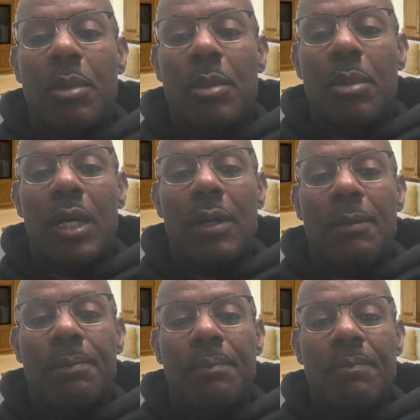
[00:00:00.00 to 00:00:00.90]

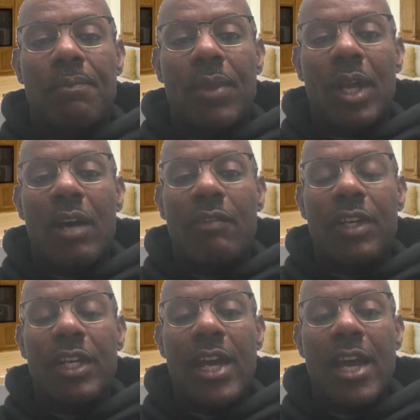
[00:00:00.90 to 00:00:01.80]
But
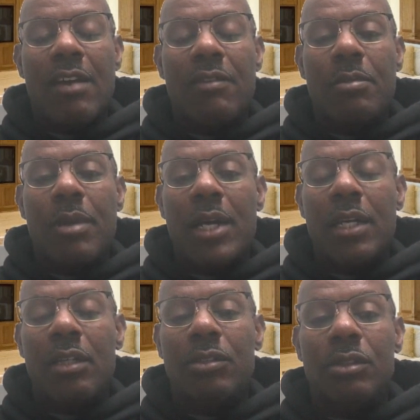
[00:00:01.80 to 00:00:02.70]
other than that,
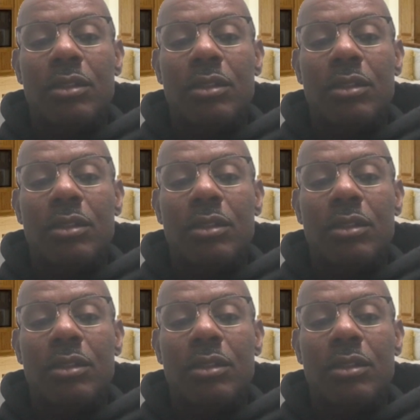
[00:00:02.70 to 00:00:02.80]
everybody else,